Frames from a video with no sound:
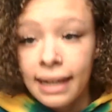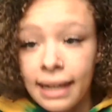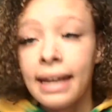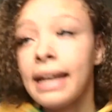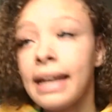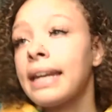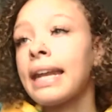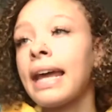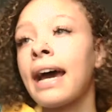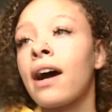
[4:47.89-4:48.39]

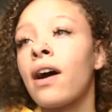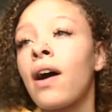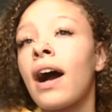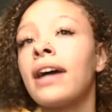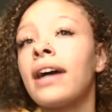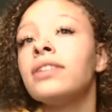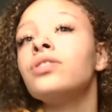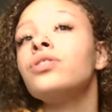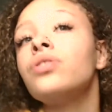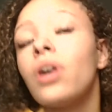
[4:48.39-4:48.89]
Now,
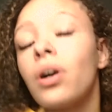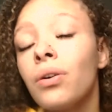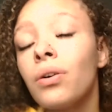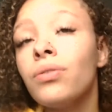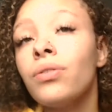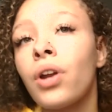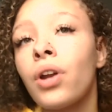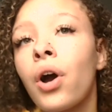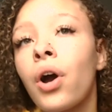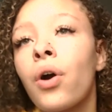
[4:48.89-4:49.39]
I don't
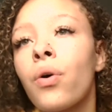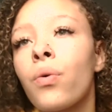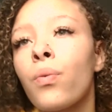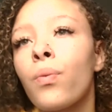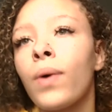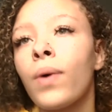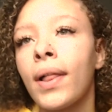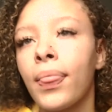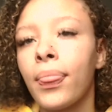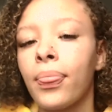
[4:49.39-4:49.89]
know
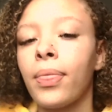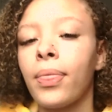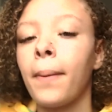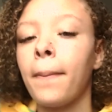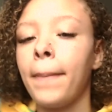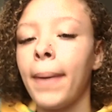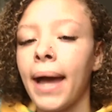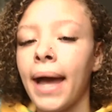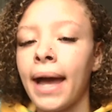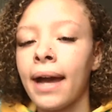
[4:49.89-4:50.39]
what the
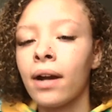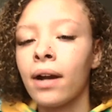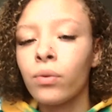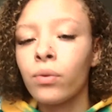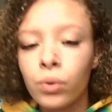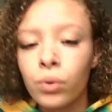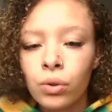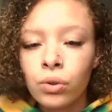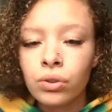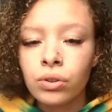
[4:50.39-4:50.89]
bag
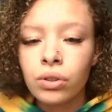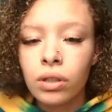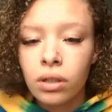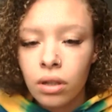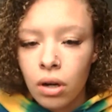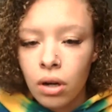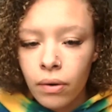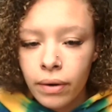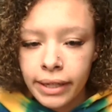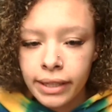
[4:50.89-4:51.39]
rules are
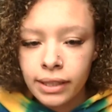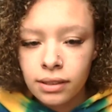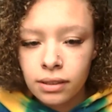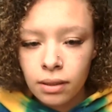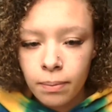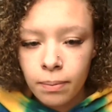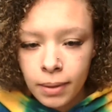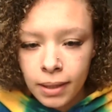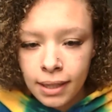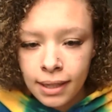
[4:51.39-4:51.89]
going to
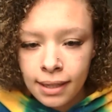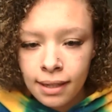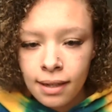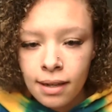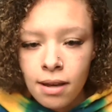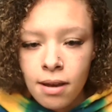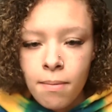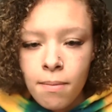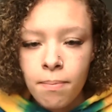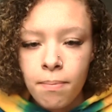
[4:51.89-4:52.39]
be,
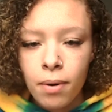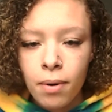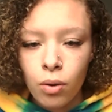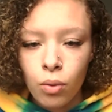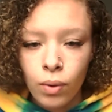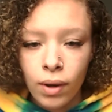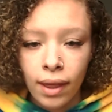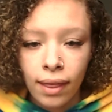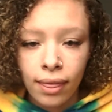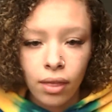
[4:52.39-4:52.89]
but
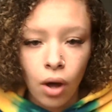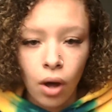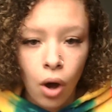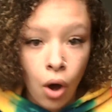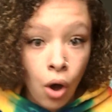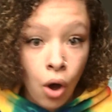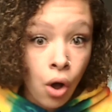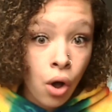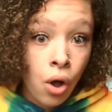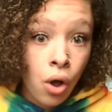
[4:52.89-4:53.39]
with
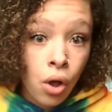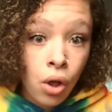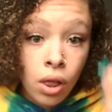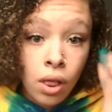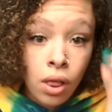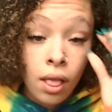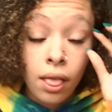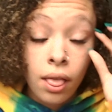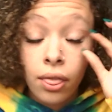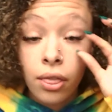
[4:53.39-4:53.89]
all
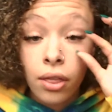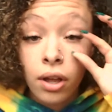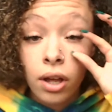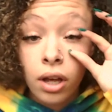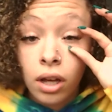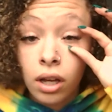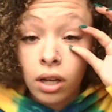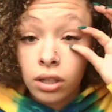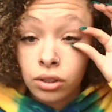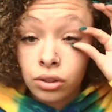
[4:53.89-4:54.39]

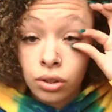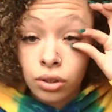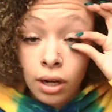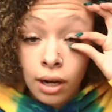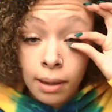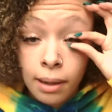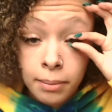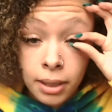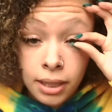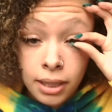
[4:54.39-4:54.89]
the
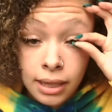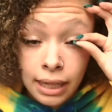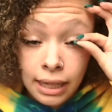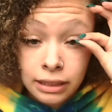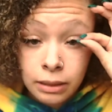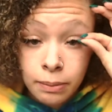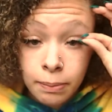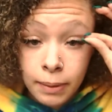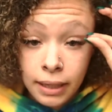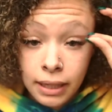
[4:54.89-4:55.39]
drama
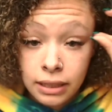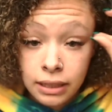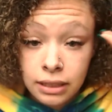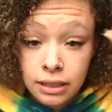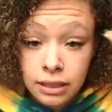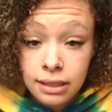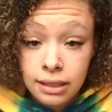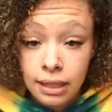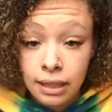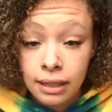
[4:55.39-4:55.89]
that's been
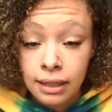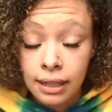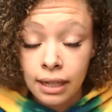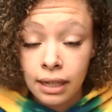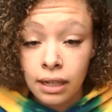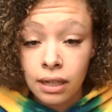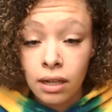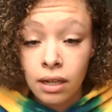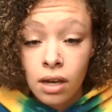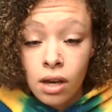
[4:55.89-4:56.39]

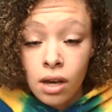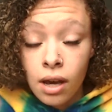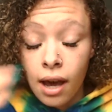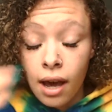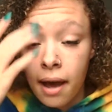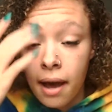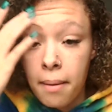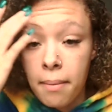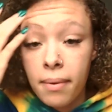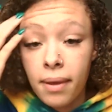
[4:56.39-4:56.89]
instilling
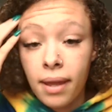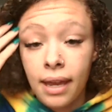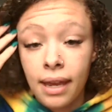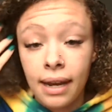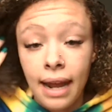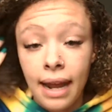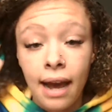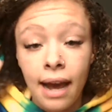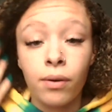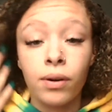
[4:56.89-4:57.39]
in
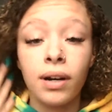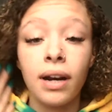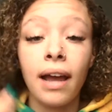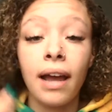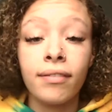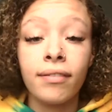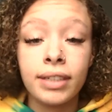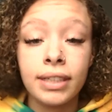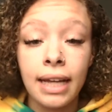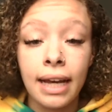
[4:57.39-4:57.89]
our
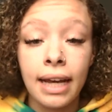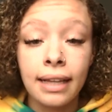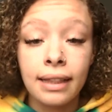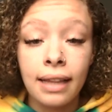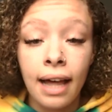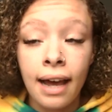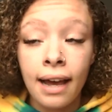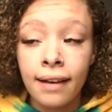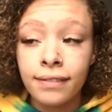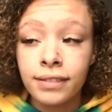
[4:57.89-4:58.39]
everyday
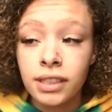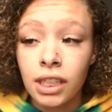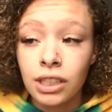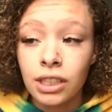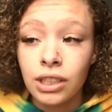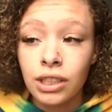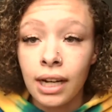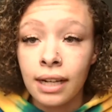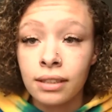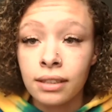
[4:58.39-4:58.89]
lives, such
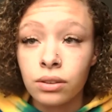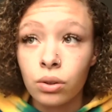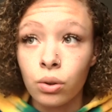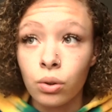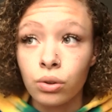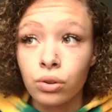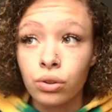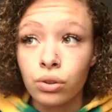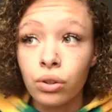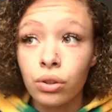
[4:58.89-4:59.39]
as school
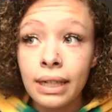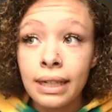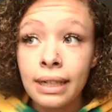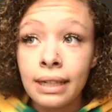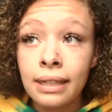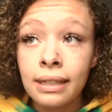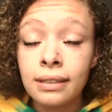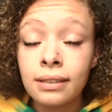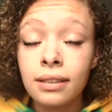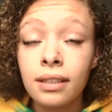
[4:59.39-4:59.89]

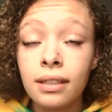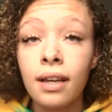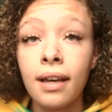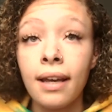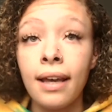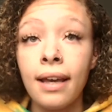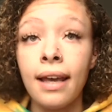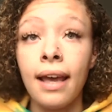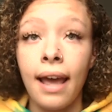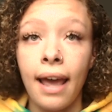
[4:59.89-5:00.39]
shootings
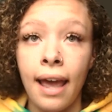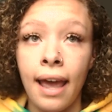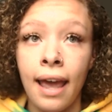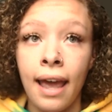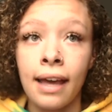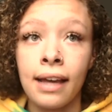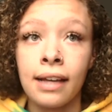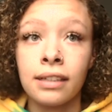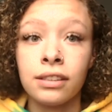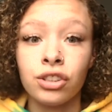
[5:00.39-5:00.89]

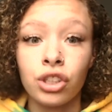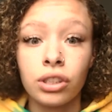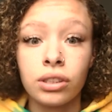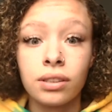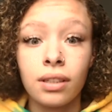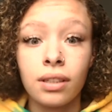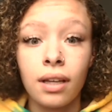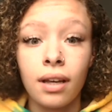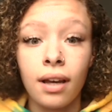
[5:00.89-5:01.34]
and just